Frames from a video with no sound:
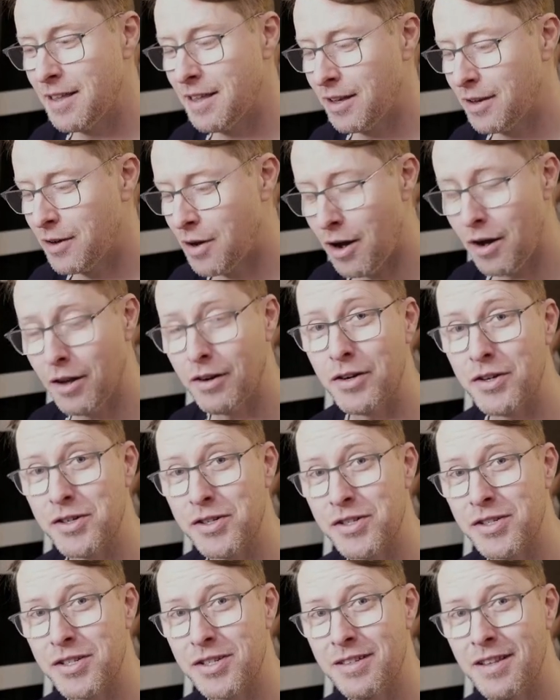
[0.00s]

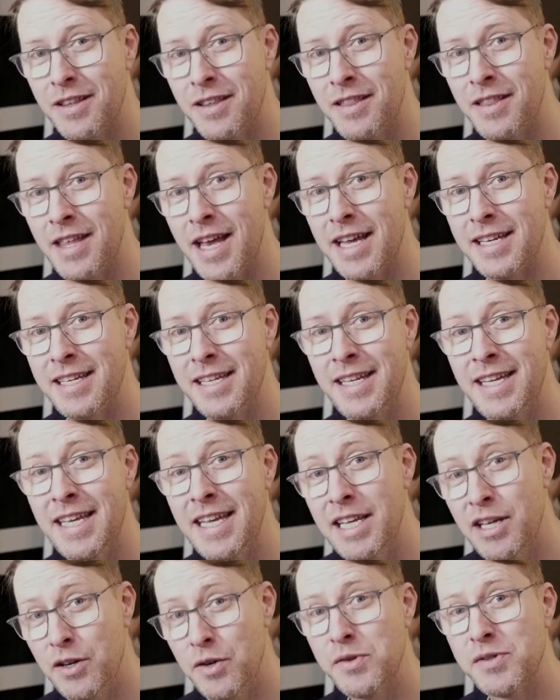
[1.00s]
colors that he
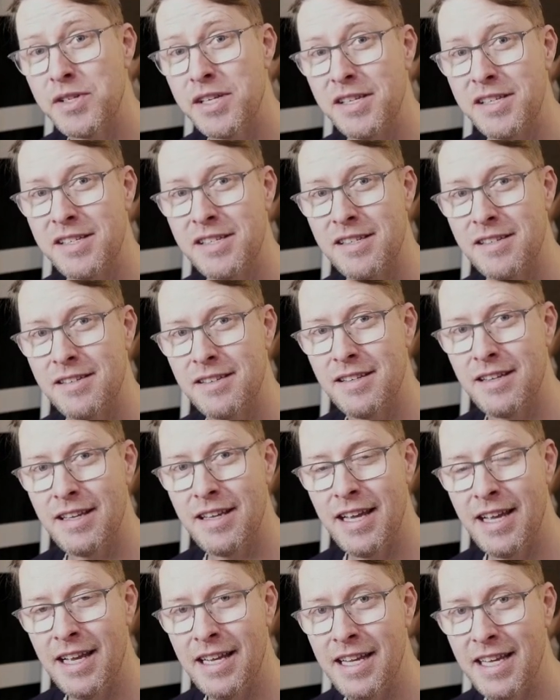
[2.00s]
uses
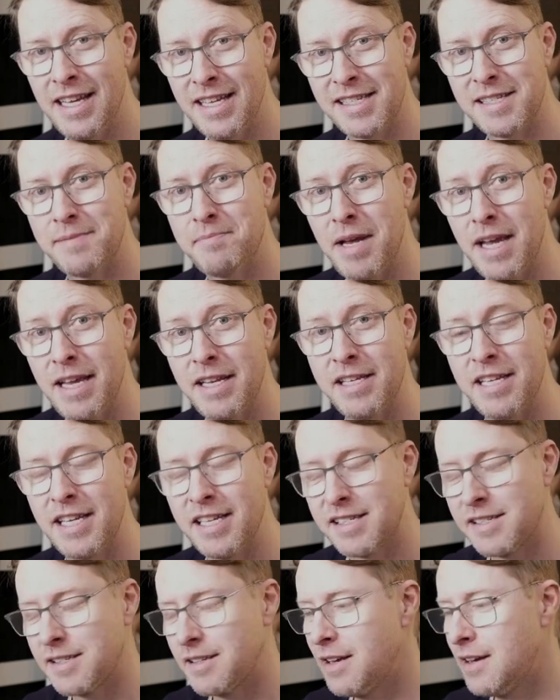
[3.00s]
in his
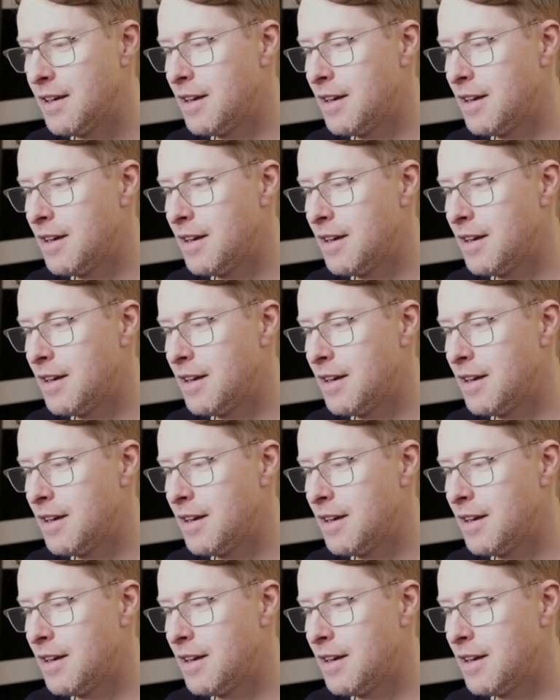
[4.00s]
paintings.